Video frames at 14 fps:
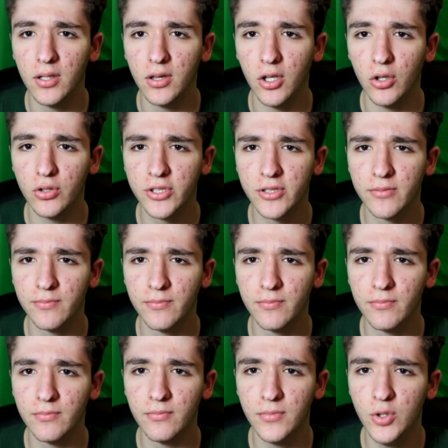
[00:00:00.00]
Los?
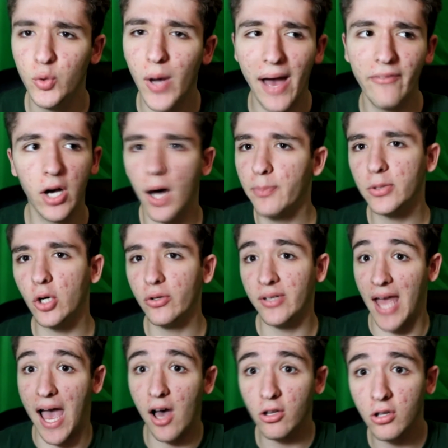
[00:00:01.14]
You haven't uploaded in
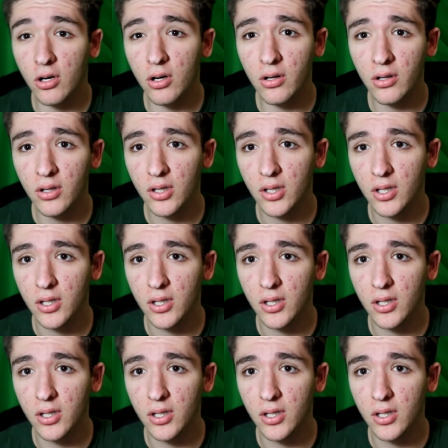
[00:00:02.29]
how long?